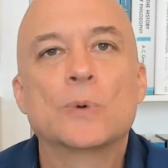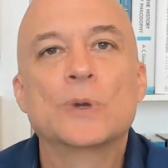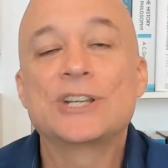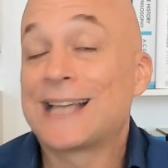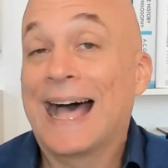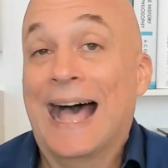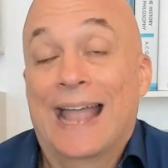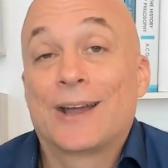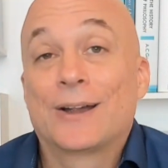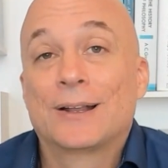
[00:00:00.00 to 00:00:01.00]
which is
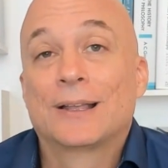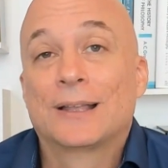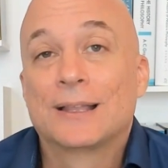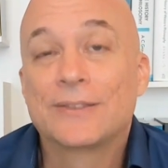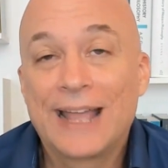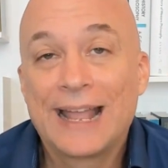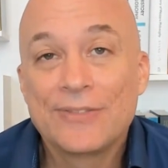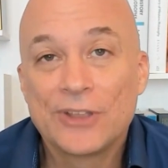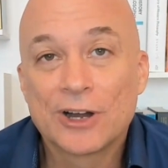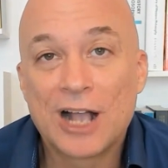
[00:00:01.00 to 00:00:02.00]
higher
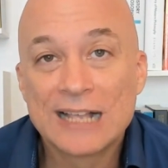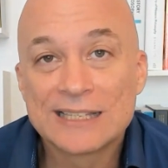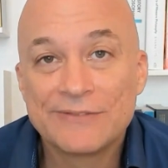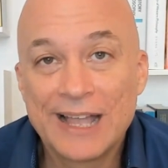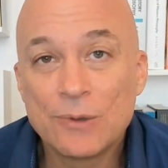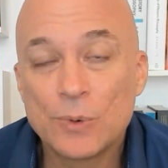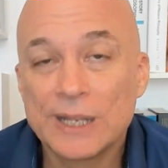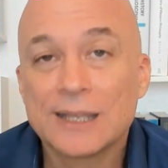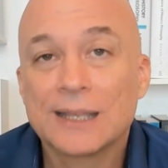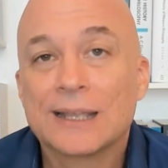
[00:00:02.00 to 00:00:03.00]
than their cost of equity.